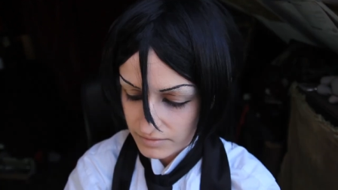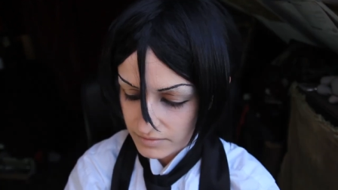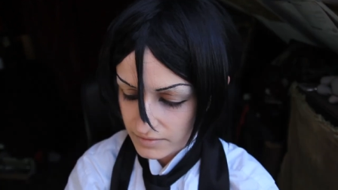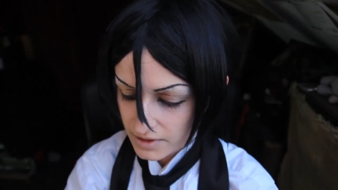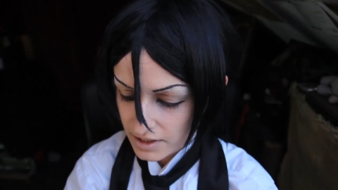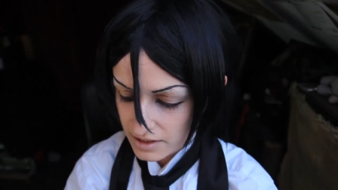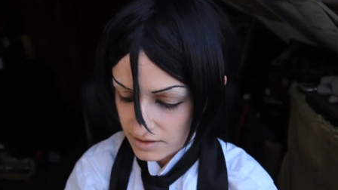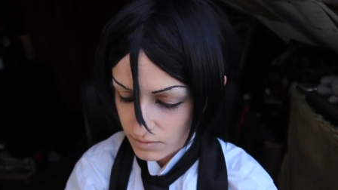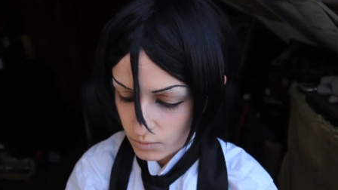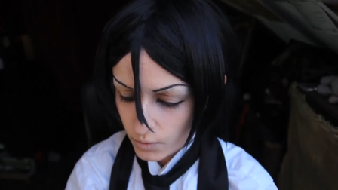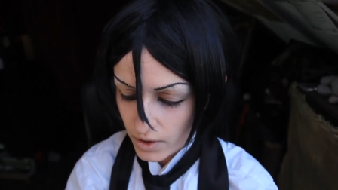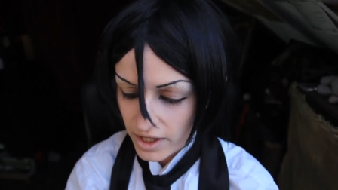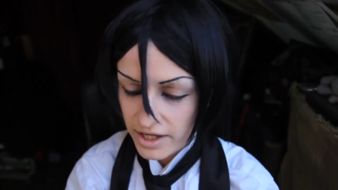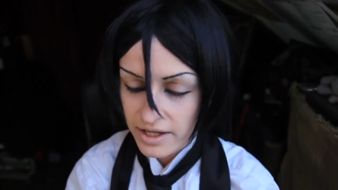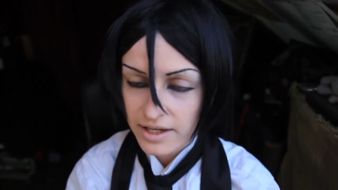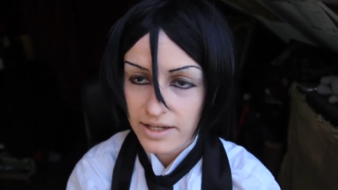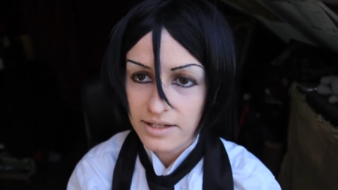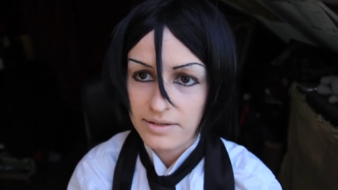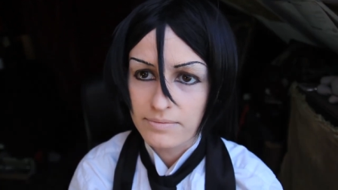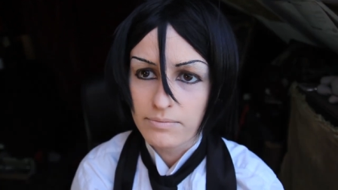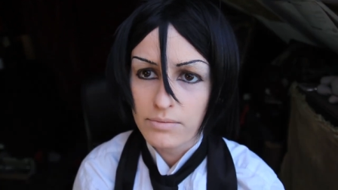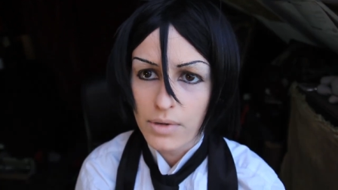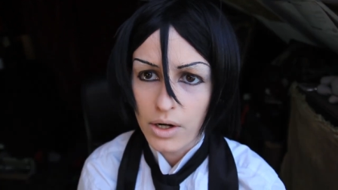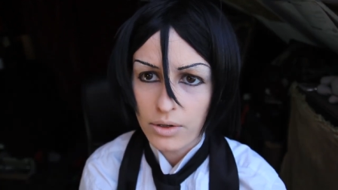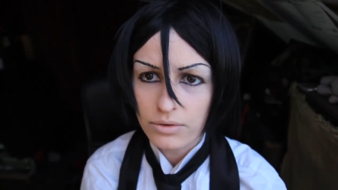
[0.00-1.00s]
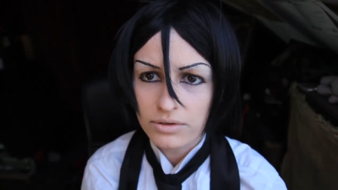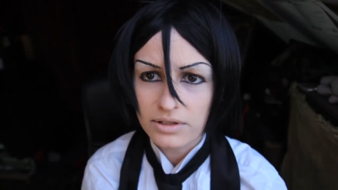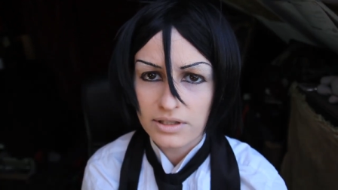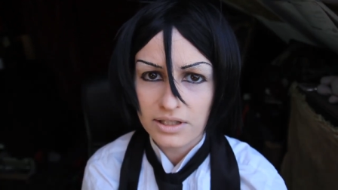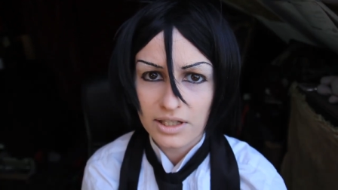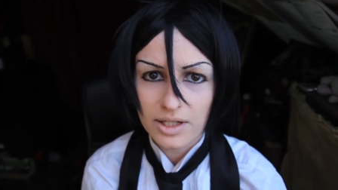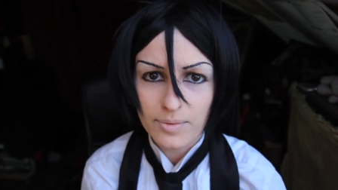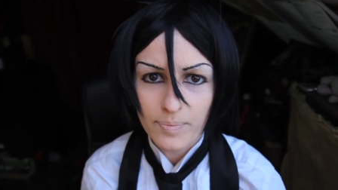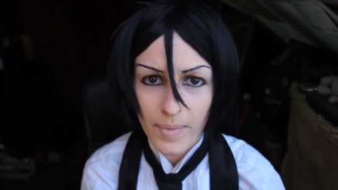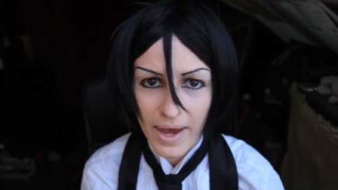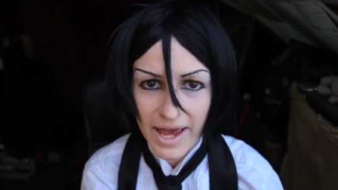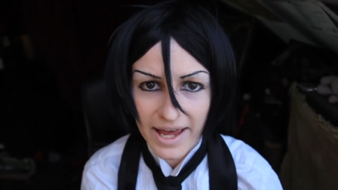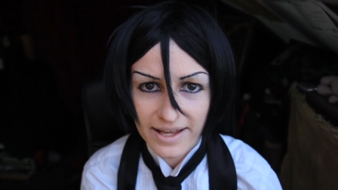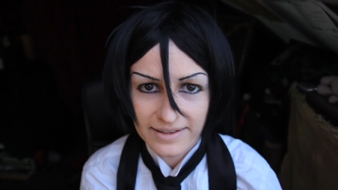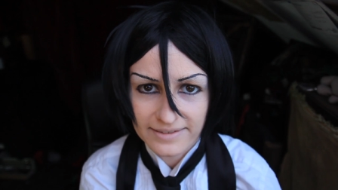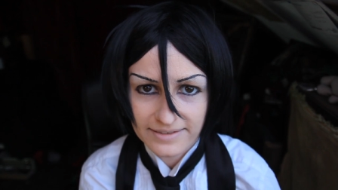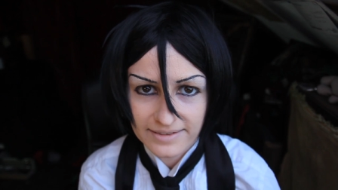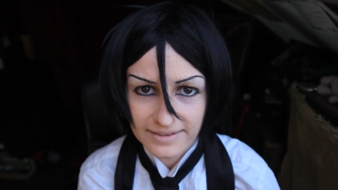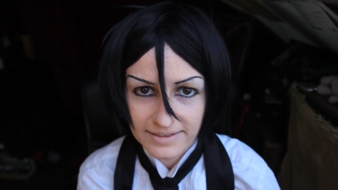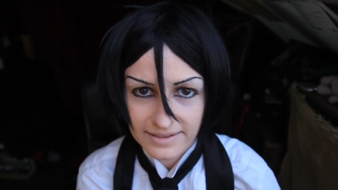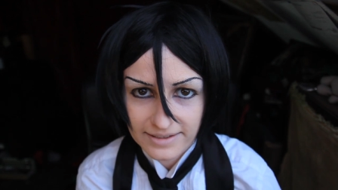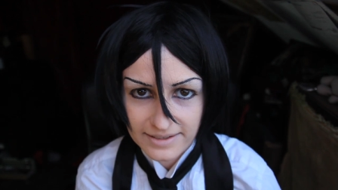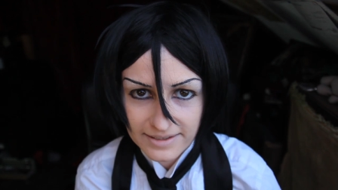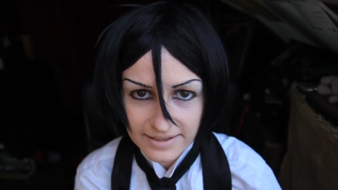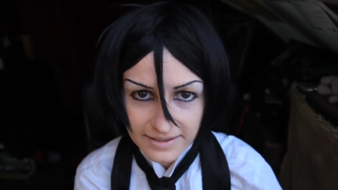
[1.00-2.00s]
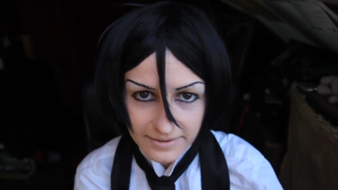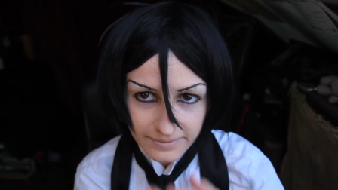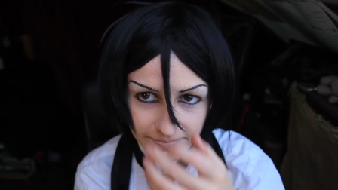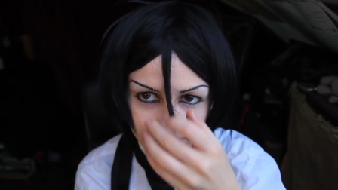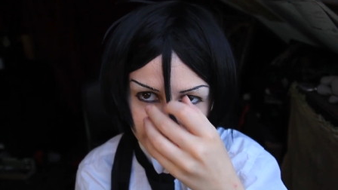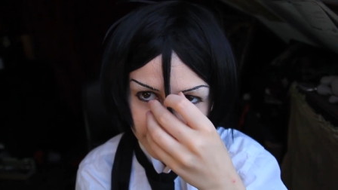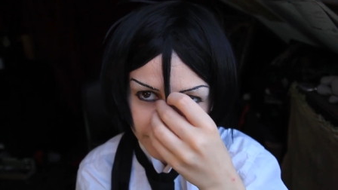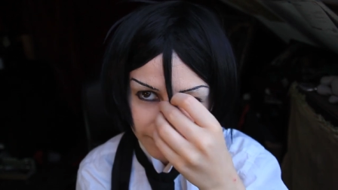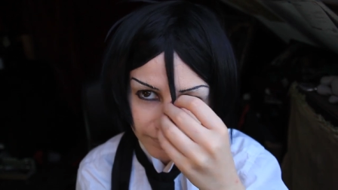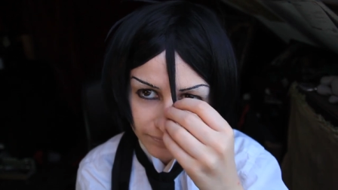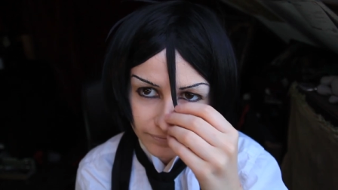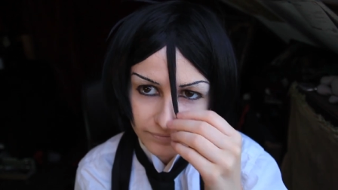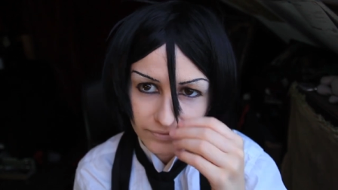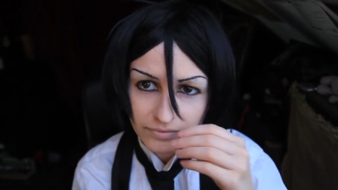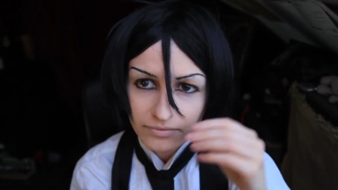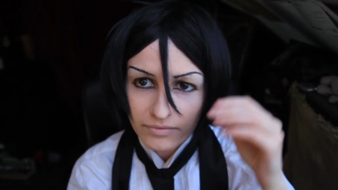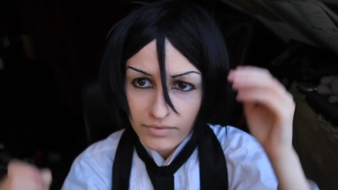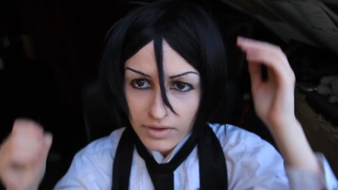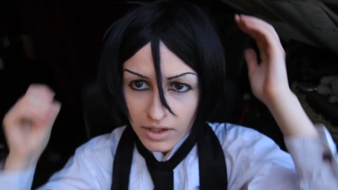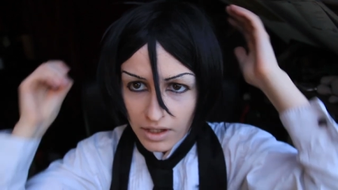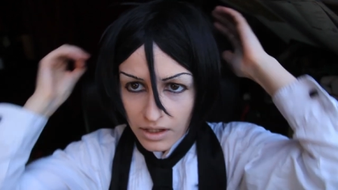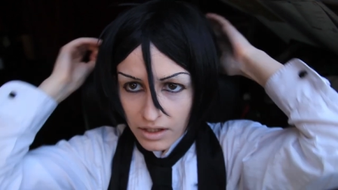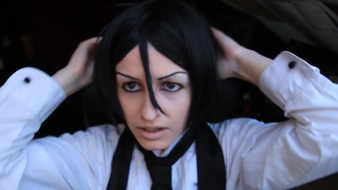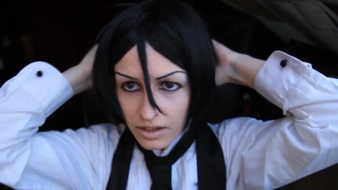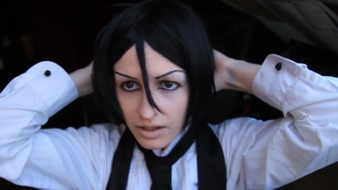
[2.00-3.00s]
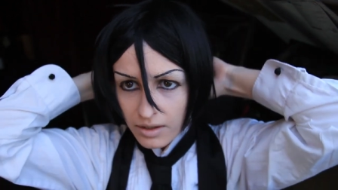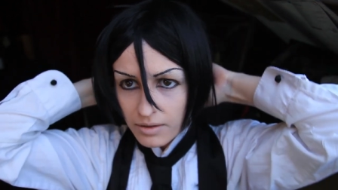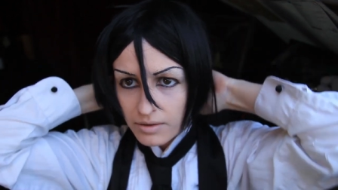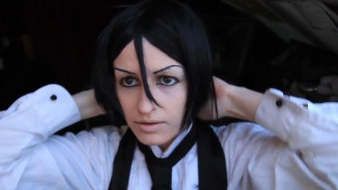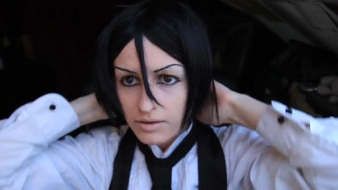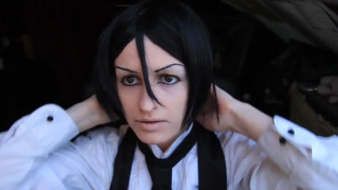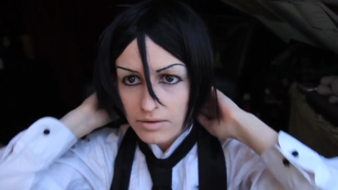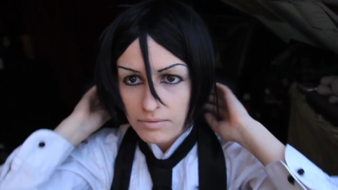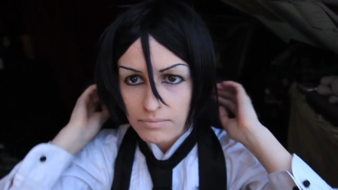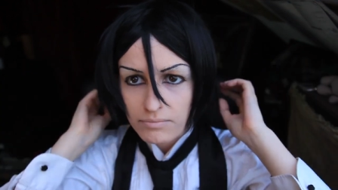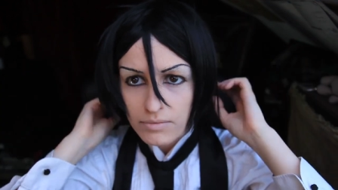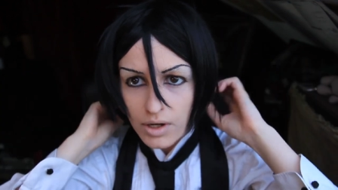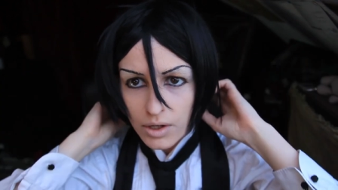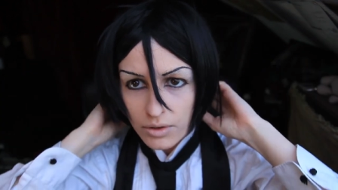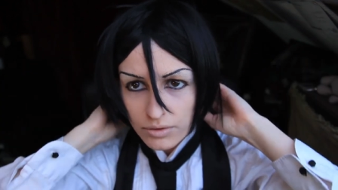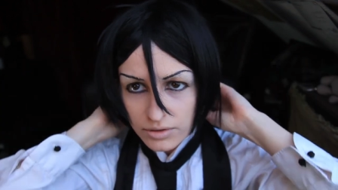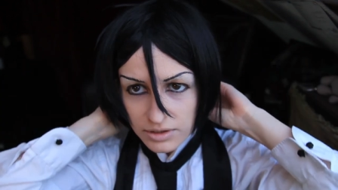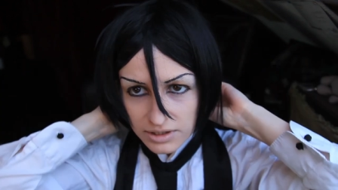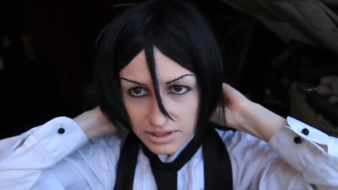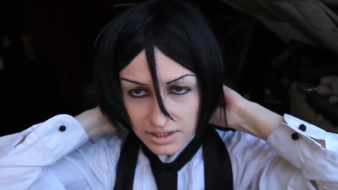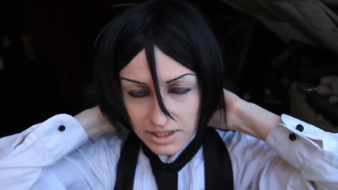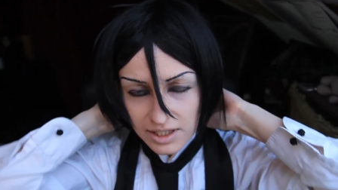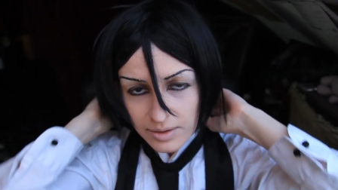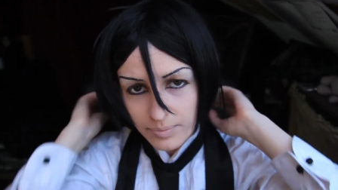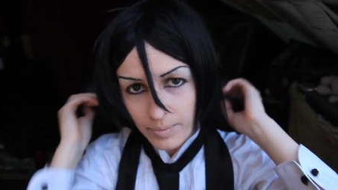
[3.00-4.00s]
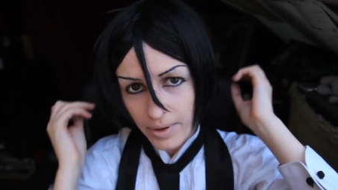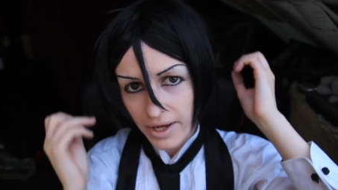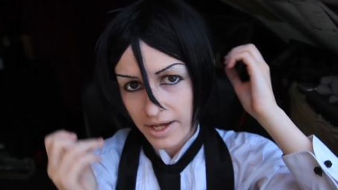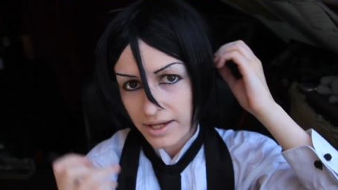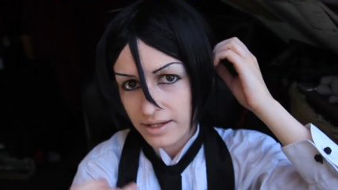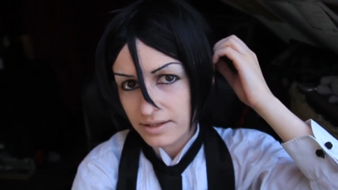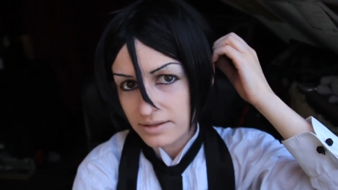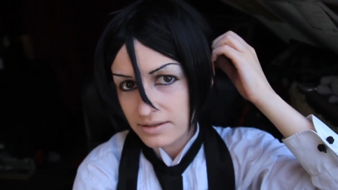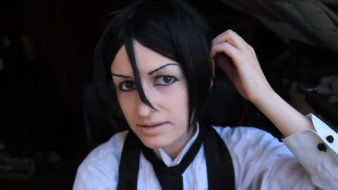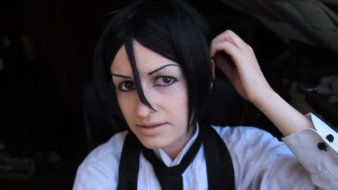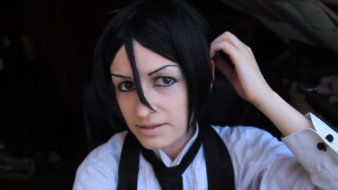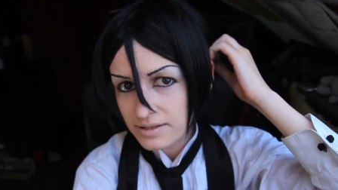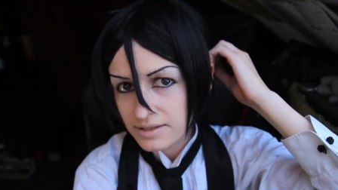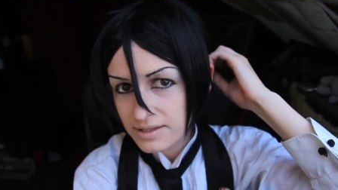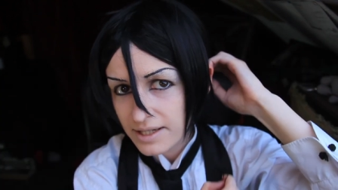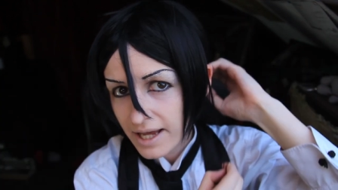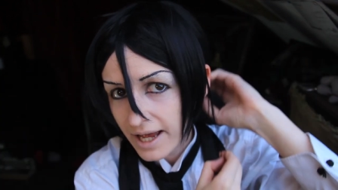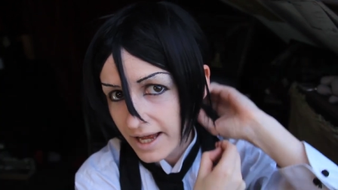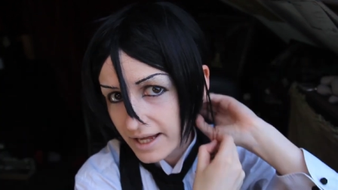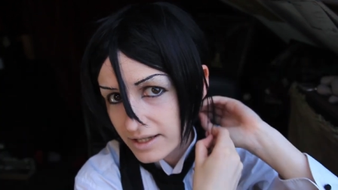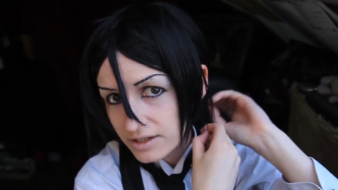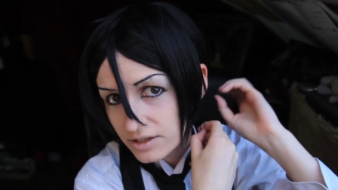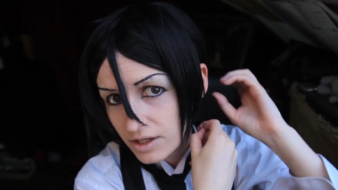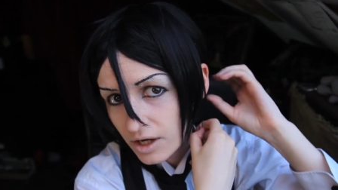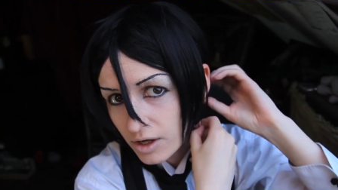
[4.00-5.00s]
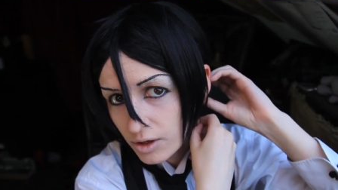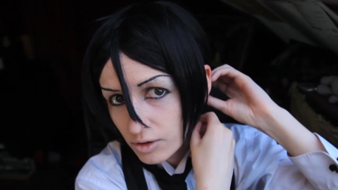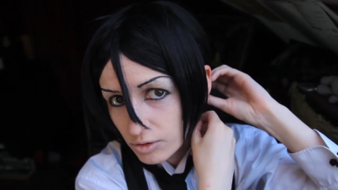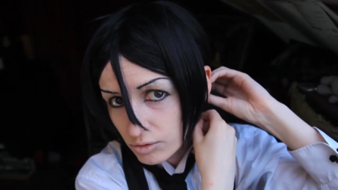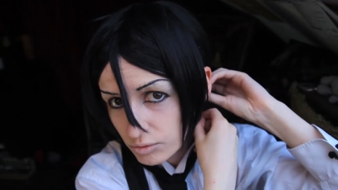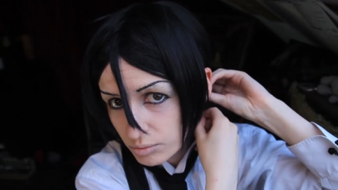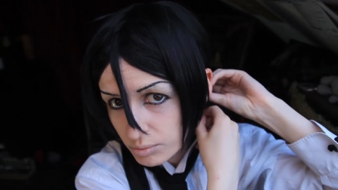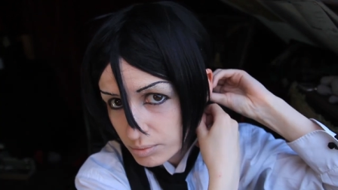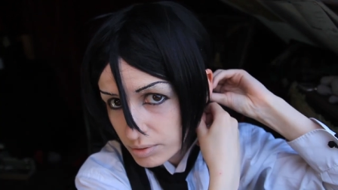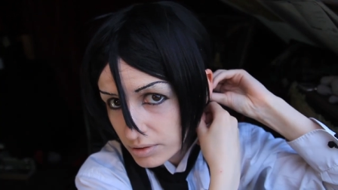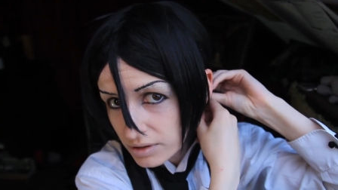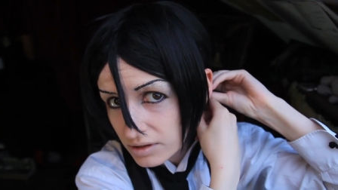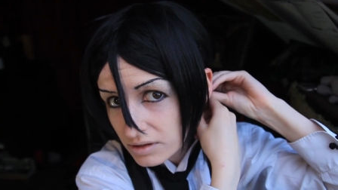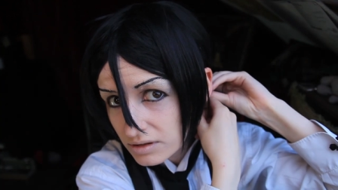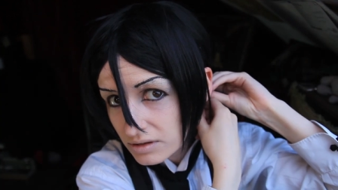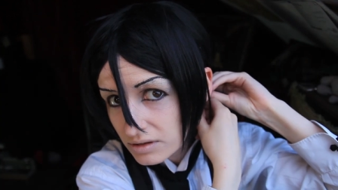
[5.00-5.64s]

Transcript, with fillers: This wig is mostly pins. Mostly pins and hope.